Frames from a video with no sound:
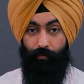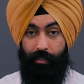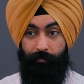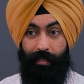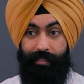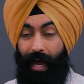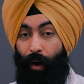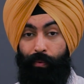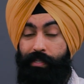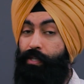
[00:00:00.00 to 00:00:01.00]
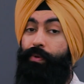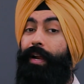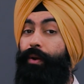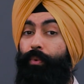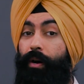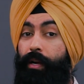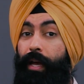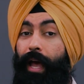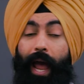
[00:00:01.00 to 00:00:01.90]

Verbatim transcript: which means I wasn't doing any work.